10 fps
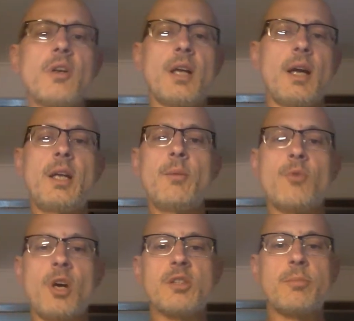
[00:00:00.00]
a guy named
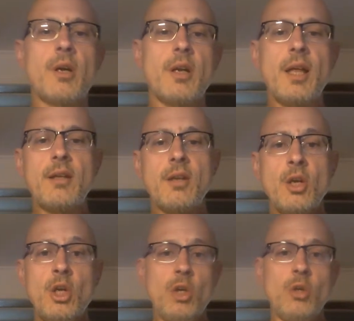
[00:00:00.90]
Ross Barnett,
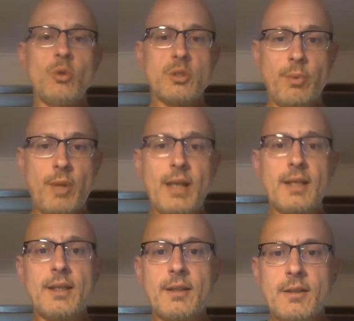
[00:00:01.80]
who was
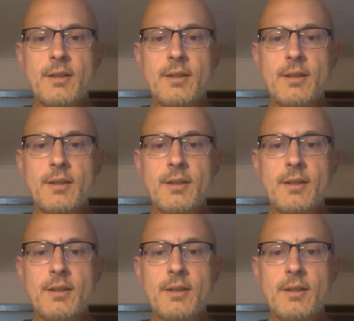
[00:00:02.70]
blocking